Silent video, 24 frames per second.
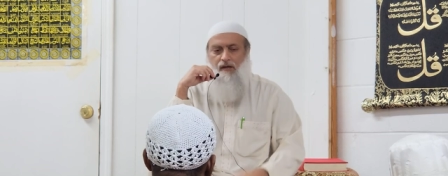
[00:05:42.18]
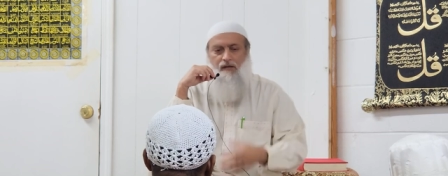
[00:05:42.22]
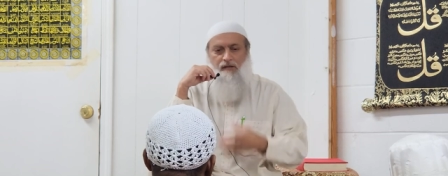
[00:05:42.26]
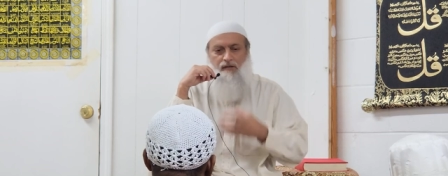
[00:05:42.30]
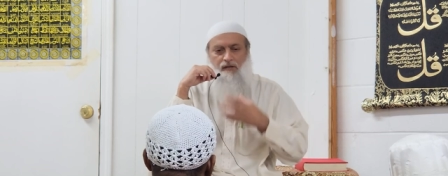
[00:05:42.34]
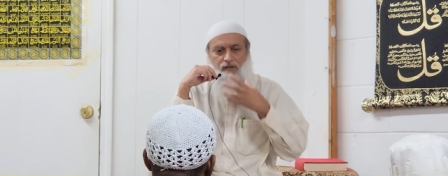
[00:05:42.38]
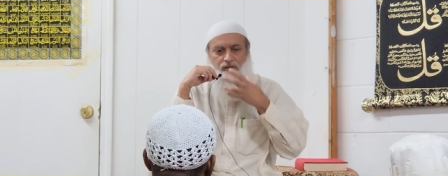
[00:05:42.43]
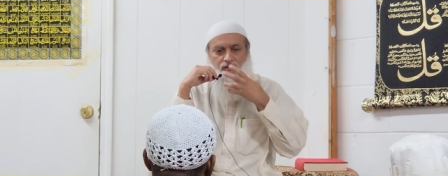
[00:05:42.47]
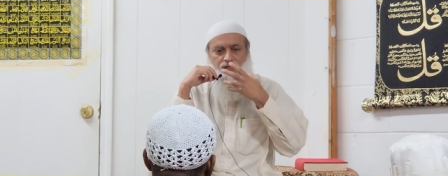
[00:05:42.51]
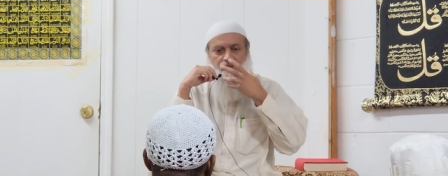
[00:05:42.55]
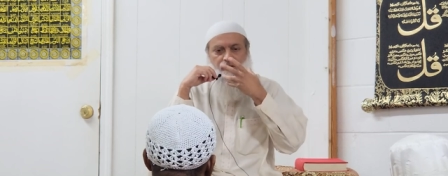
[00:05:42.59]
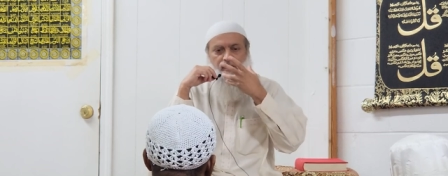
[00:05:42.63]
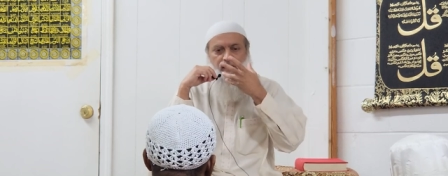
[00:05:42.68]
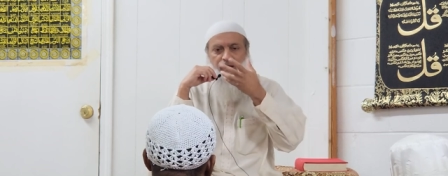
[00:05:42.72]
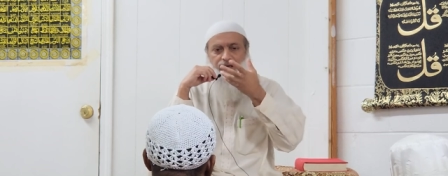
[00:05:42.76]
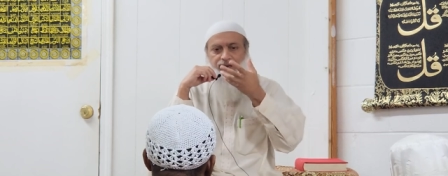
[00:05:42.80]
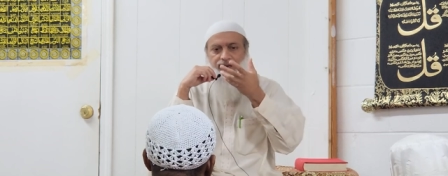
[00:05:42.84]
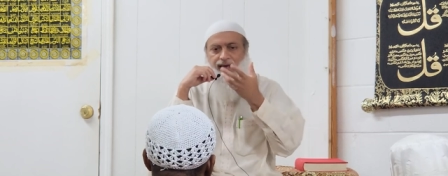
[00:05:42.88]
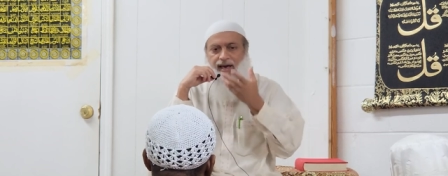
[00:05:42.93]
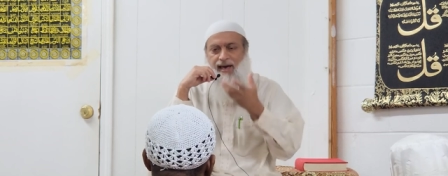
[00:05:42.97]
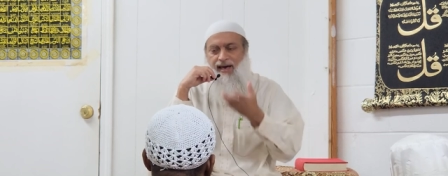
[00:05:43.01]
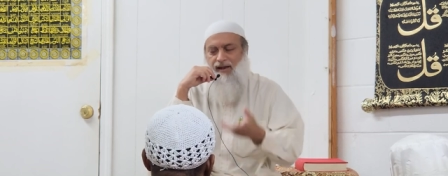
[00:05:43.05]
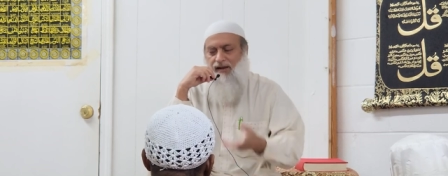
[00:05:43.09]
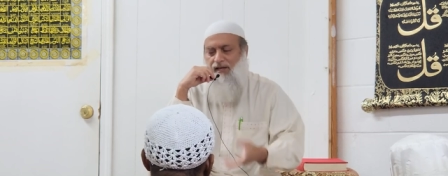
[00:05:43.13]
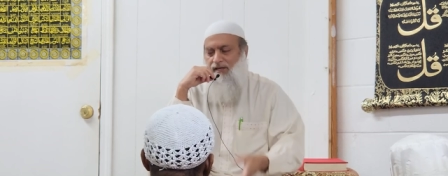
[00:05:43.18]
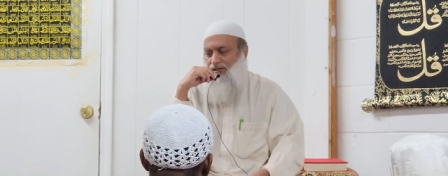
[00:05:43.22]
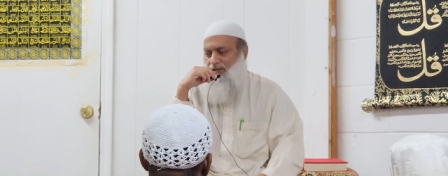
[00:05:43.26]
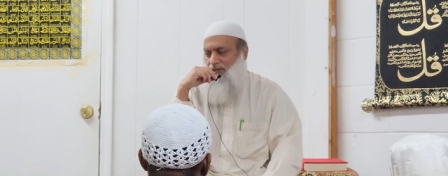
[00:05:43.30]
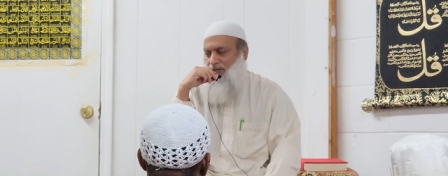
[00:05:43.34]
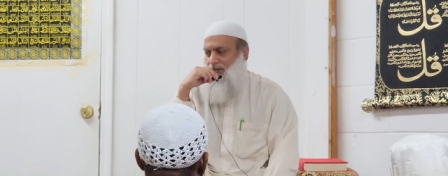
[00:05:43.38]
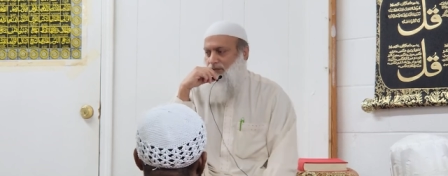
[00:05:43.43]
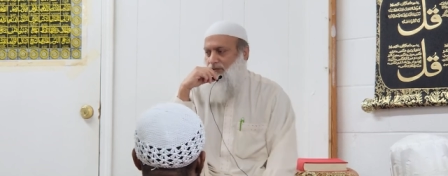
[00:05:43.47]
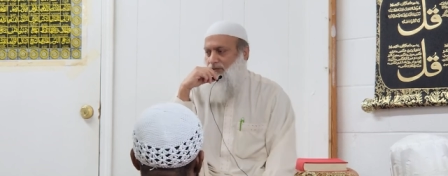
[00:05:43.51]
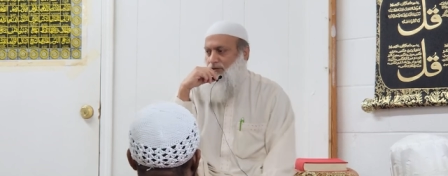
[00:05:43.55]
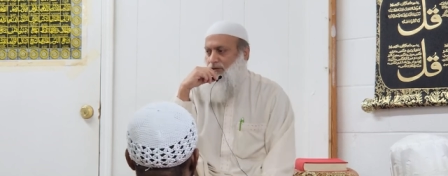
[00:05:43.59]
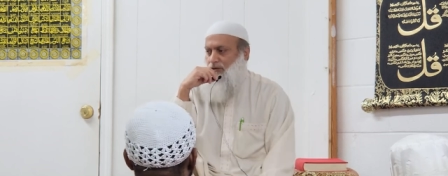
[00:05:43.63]
This is the
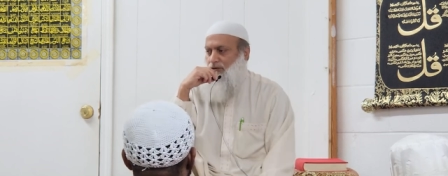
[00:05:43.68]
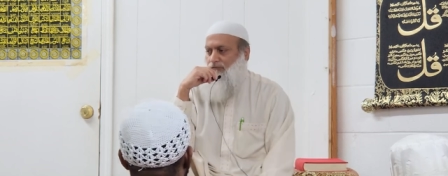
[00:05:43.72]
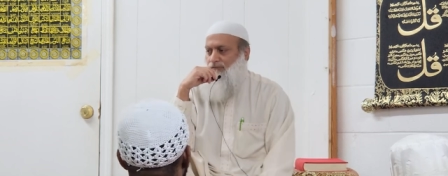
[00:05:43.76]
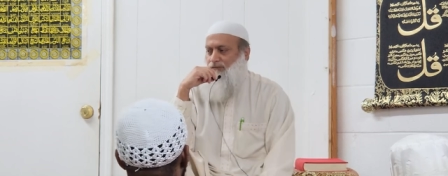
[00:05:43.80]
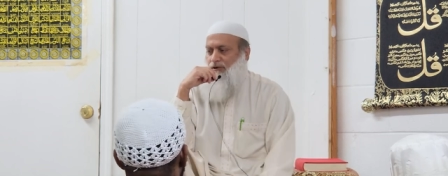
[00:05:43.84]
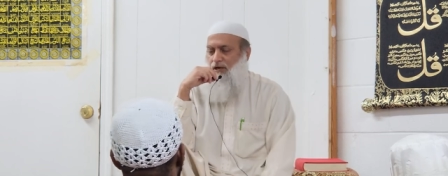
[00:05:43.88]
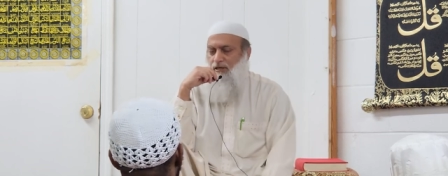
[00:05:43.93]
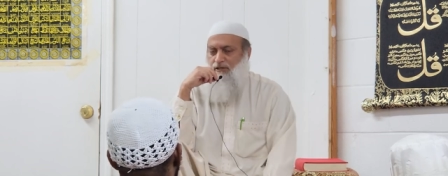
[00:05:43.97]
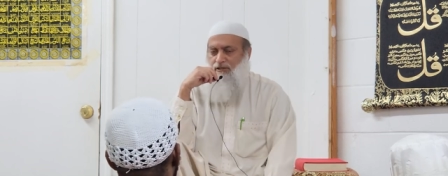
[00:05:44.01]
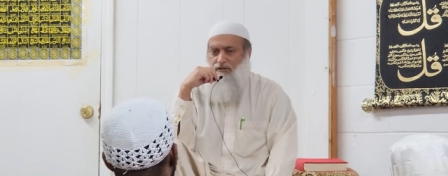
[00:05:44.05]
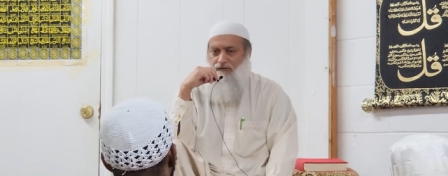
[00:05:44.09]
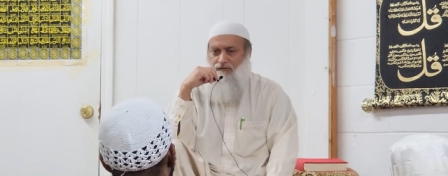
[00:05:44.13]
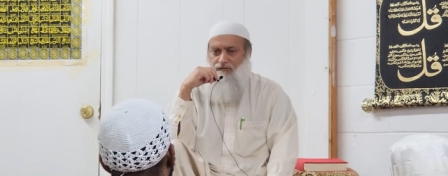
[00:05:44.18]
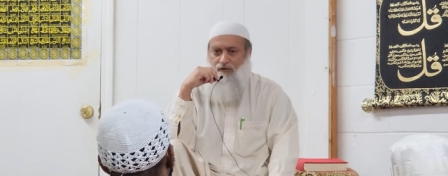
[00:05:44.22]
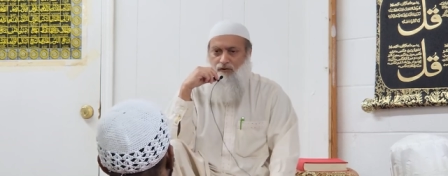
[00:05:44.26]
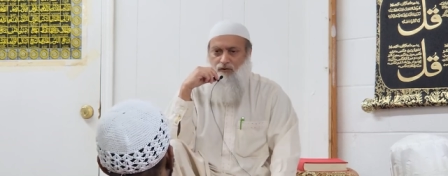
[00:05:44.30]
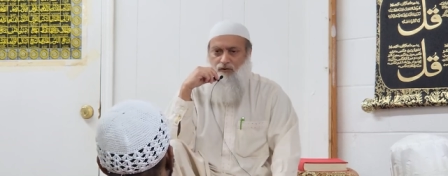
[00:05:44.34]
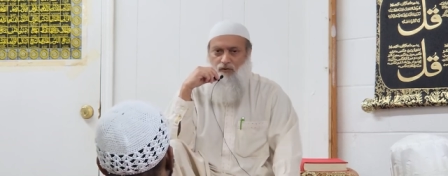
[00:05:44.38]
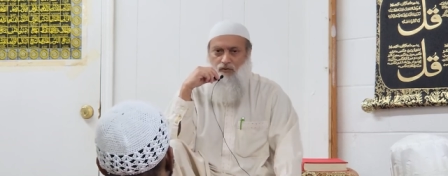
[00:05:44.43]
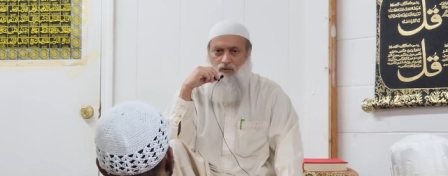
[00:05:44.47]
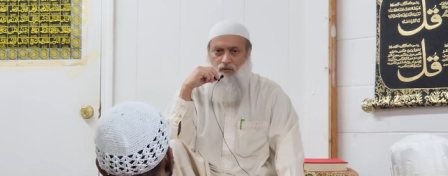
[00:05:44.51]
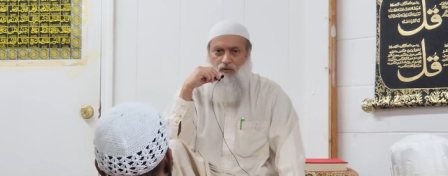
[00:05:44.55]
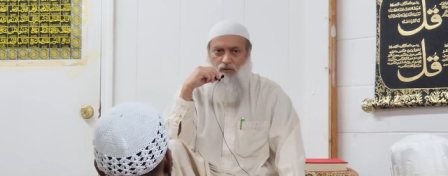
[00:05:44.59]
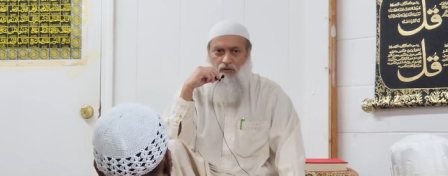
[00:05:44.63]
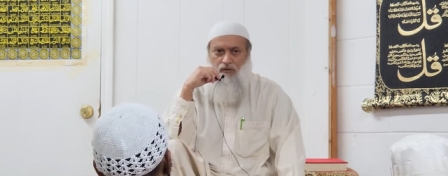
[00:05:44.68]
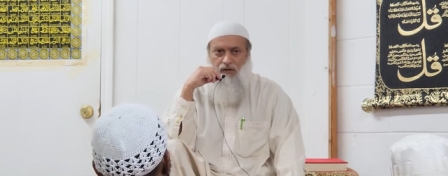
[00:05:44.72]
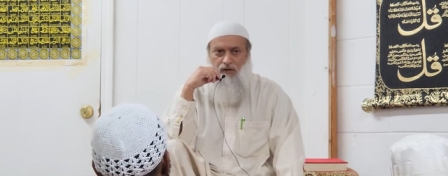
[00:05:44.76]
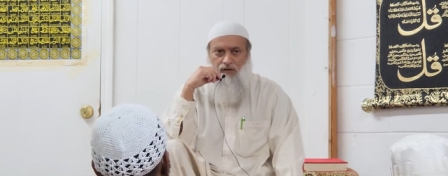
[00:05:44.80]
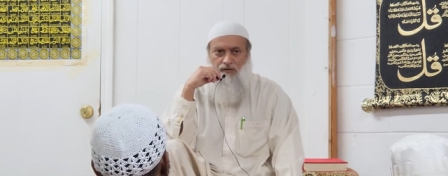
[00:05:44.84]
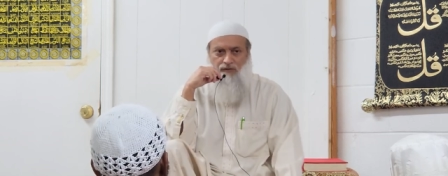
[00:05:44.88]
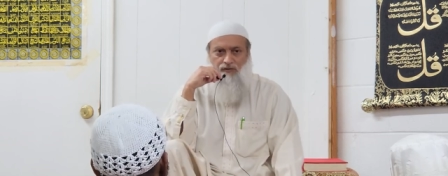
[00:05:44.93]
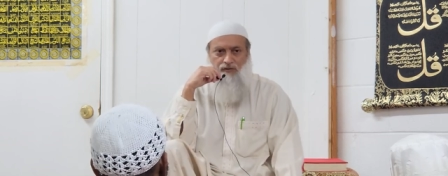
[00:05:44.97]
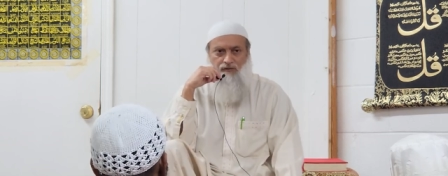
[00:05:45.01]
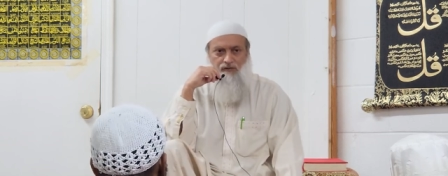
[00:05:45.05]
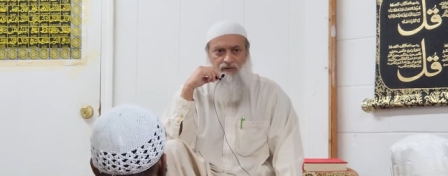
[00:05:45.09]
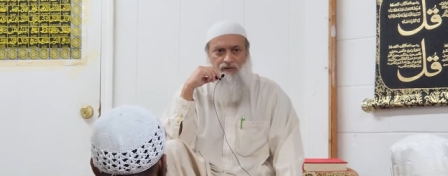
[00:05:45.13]
analogy to the face of
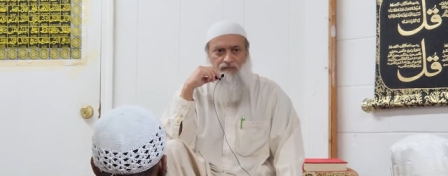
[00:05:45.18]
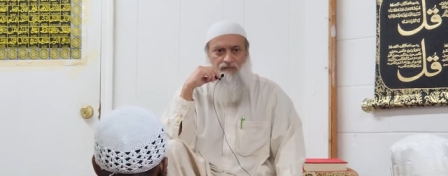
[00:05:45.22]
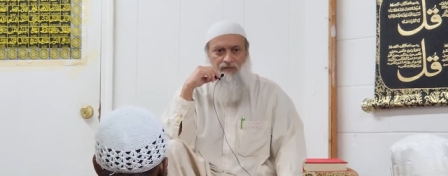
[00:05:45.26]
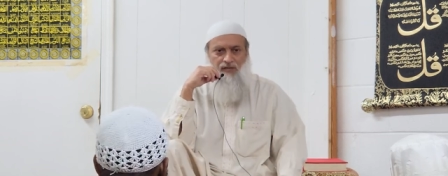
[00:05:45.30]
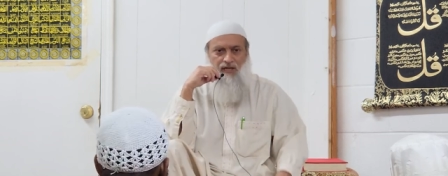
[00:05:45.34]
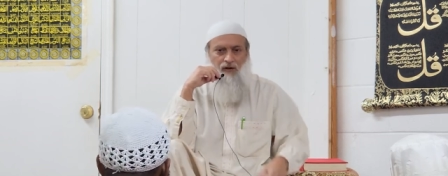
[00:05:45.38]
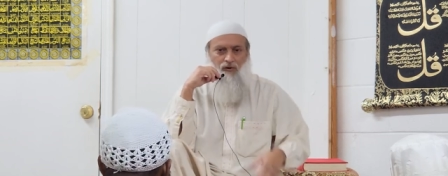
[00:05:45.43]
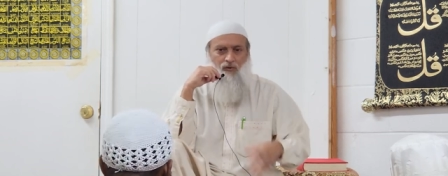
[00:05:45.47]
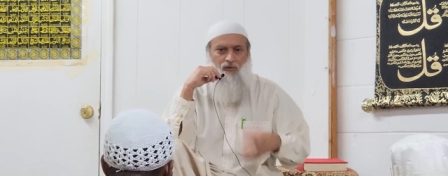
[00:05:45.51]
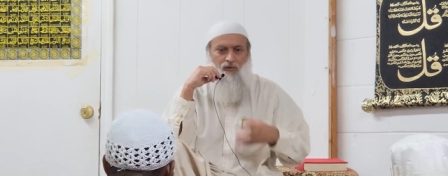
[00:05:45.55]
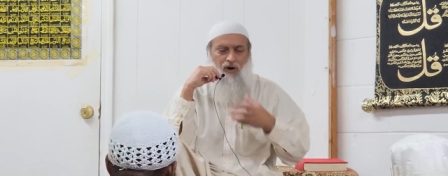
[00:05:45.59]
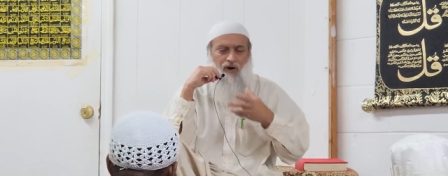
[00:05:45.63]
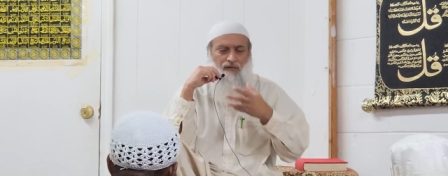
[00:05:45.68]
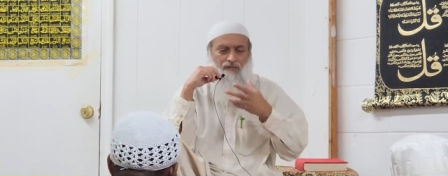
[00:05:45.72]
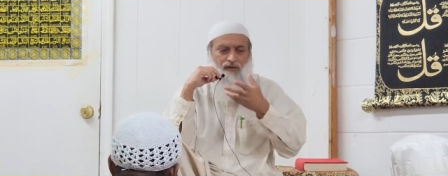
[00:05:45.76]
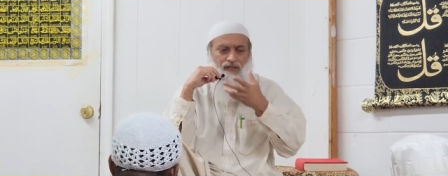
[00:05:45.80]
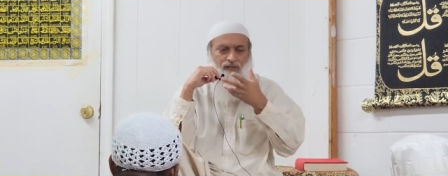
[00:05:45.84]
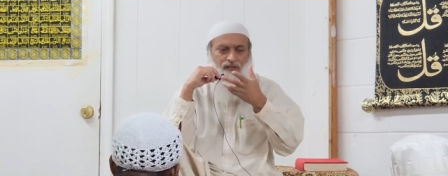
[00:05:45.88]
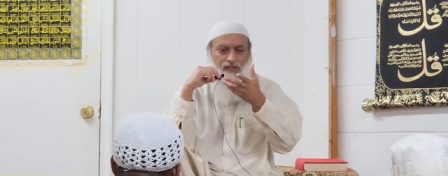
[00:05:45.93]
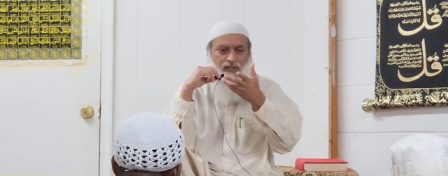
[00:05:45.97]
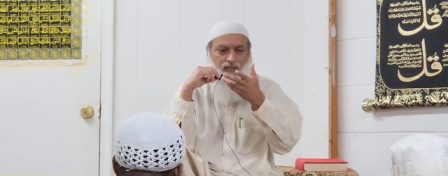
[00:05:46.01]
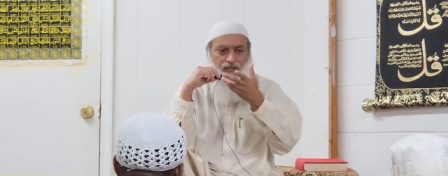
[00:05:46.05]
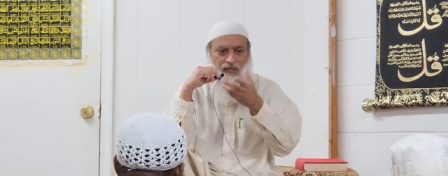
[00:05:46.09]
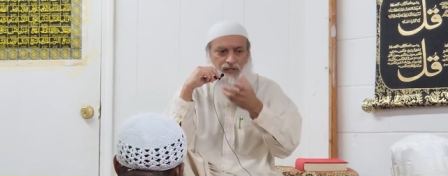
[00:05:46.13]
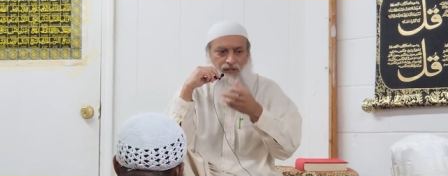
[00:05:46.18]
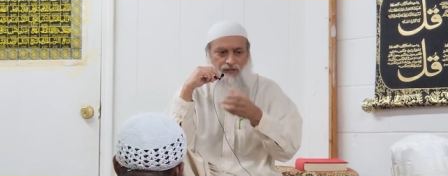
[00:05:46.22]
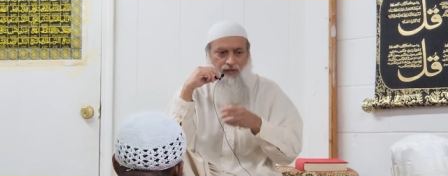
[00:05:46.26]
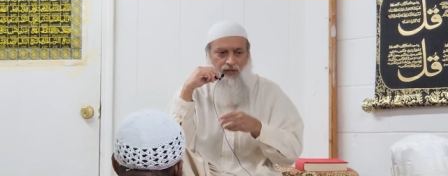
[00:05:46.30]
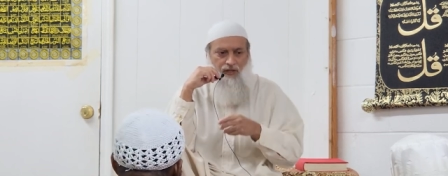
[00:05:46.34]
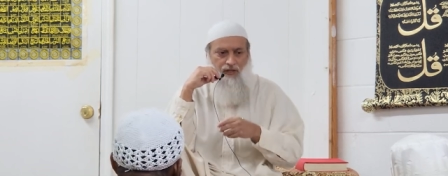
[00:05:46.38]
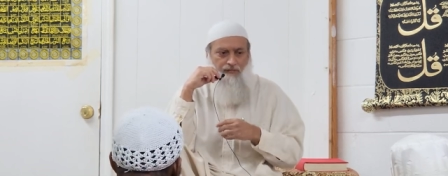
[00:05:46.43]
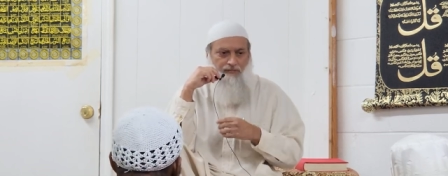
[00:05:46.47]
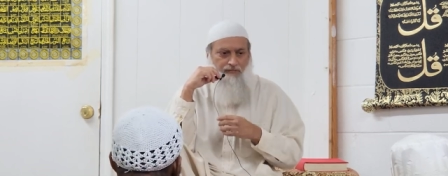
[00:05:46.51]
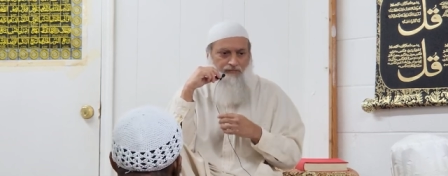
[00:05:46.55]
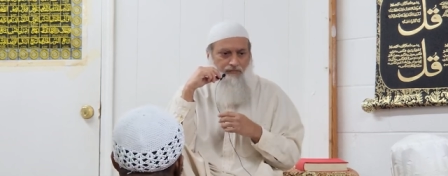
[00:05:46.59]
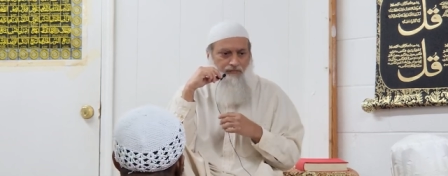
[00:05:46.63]
Rasulullah Whoever sees
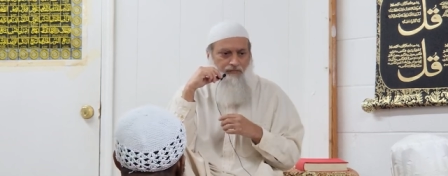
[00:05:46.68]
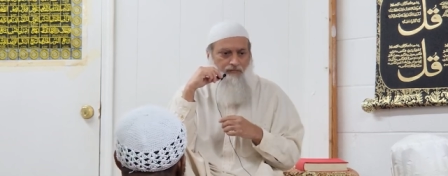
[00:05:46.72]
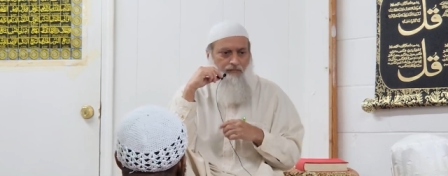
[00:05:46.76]
him,